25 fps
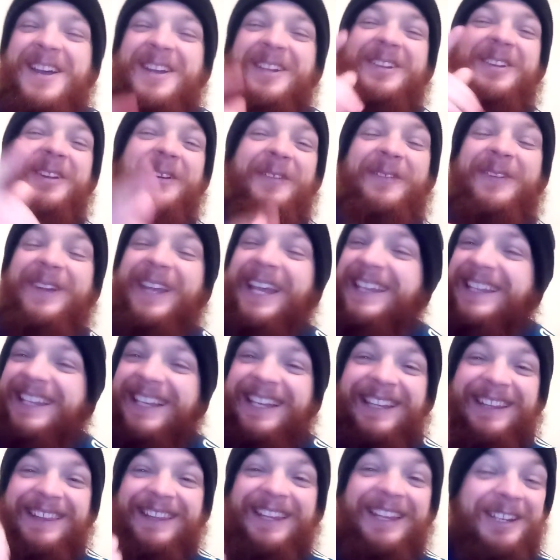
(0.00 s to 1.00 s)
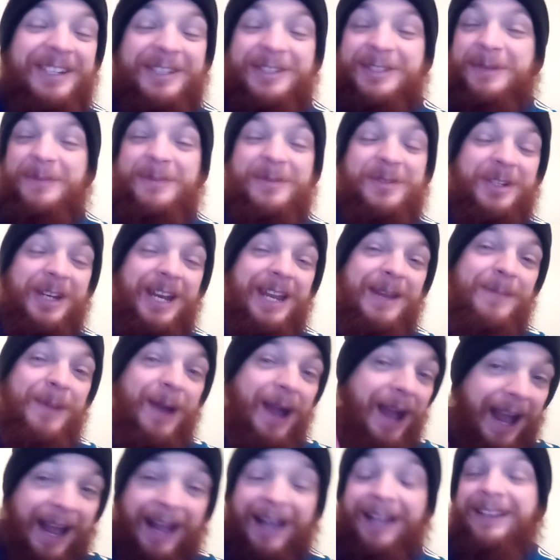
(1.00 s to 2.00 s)
Don't forget to hit like, subscribe
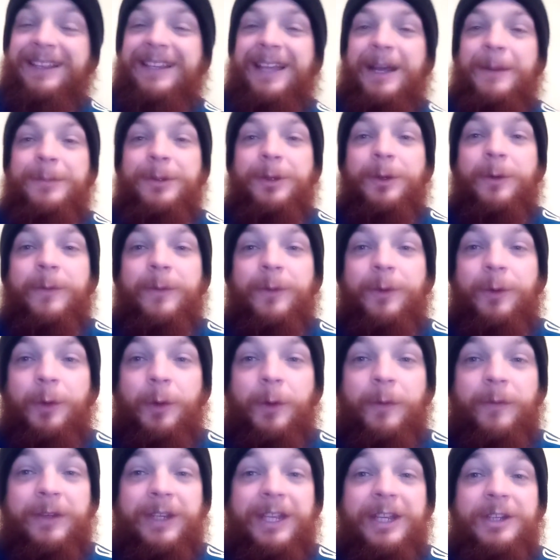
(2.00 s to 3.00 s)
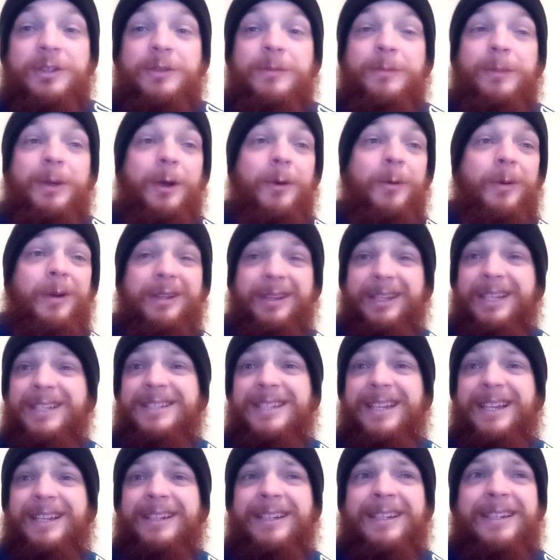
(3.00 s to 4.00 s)
and that beautiful notification bell and let's
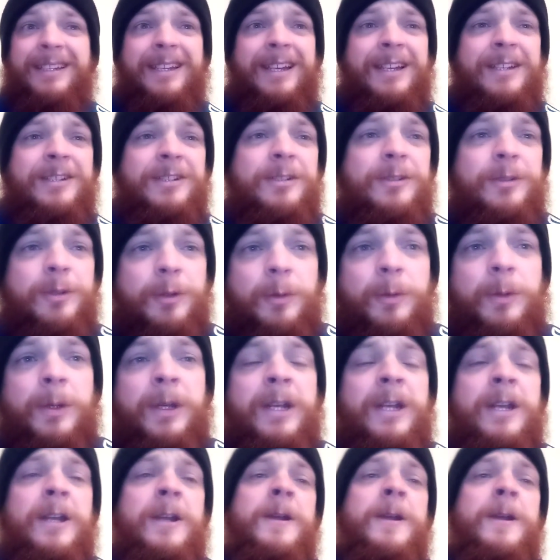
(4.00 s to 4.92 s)
get into it, guys. So,